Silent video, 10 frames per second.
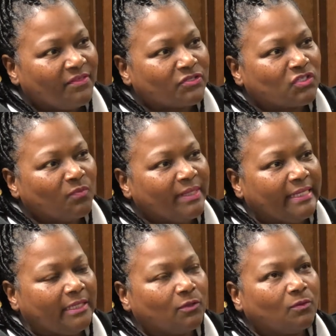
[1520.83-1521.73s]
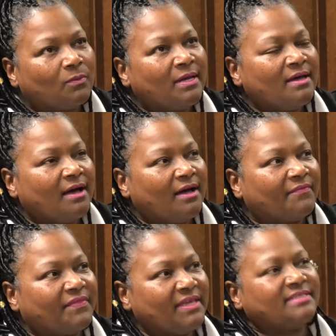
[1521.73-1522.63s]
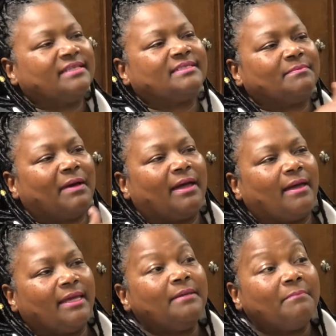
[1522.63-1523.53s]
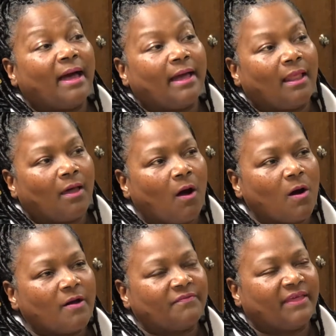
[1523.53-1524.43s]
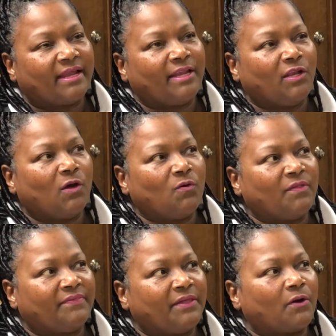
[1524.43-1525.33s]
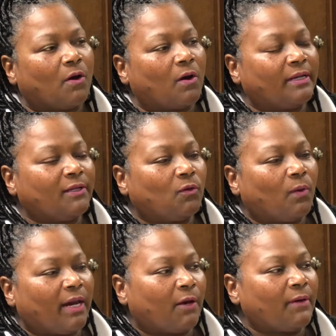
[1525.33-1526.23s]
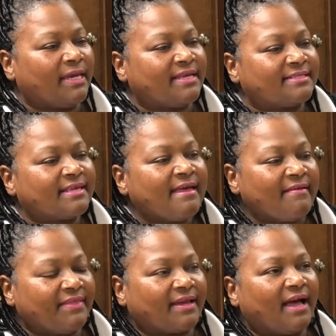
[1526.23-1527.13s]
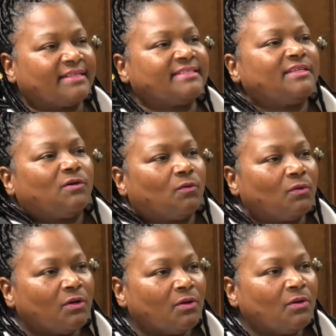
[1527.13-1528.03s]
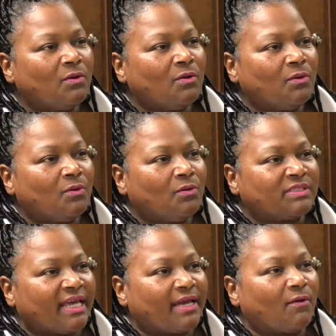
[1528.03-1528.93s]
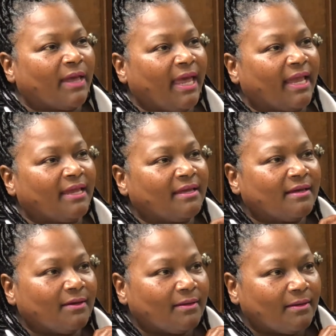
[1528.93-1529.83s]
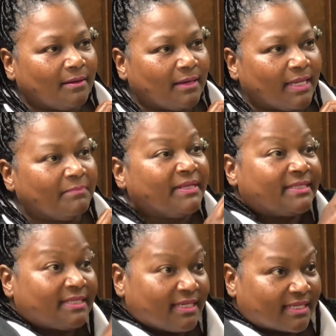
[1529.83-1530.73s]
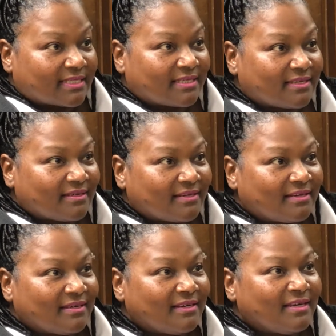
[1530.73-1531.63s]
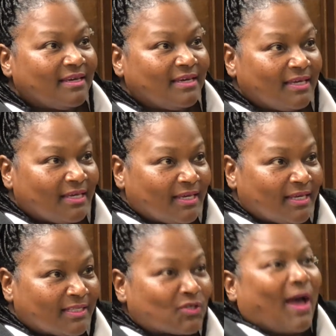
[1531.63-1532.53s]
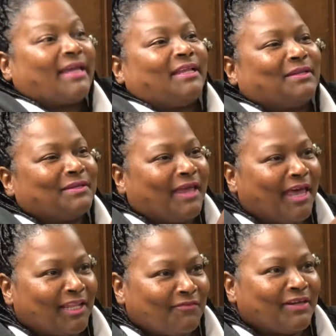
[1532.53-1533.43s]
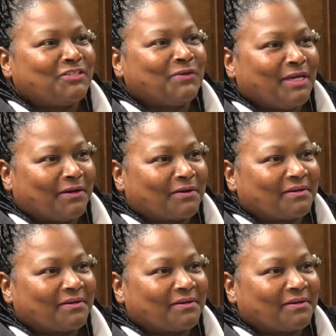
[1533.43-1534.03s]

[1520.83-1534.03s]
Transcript: There's so many little things that's in my heart that I know that there are little areas that God's still saying, okay, admit to this, so I can elevate you here.